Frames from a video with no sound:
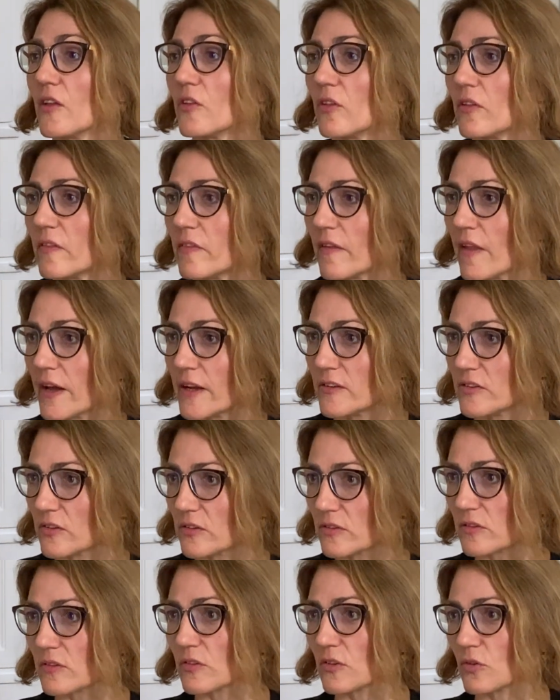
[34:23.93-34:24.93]

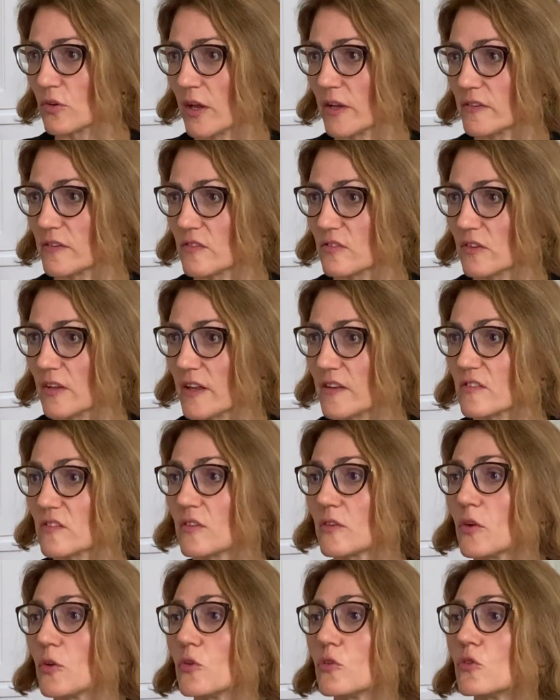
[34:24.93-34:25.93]
neither United
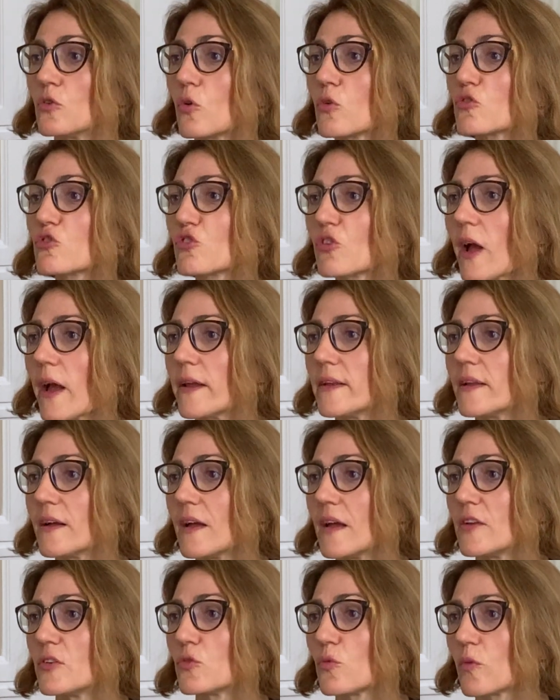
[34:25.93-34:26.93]
States nor China
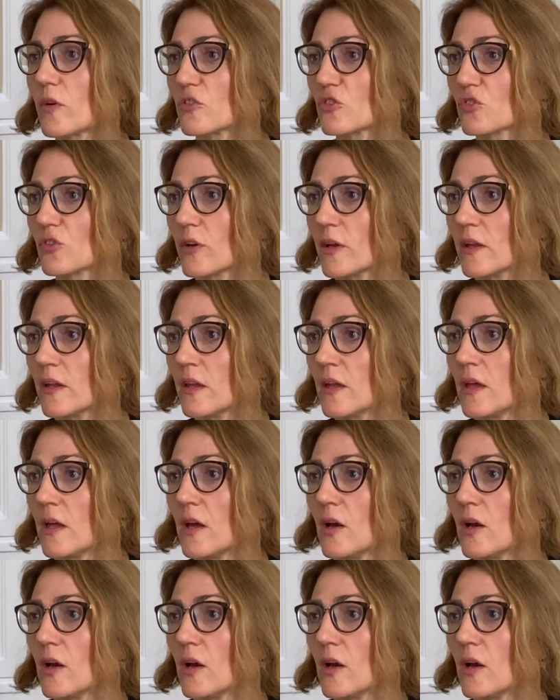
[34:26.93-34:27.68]
and Russia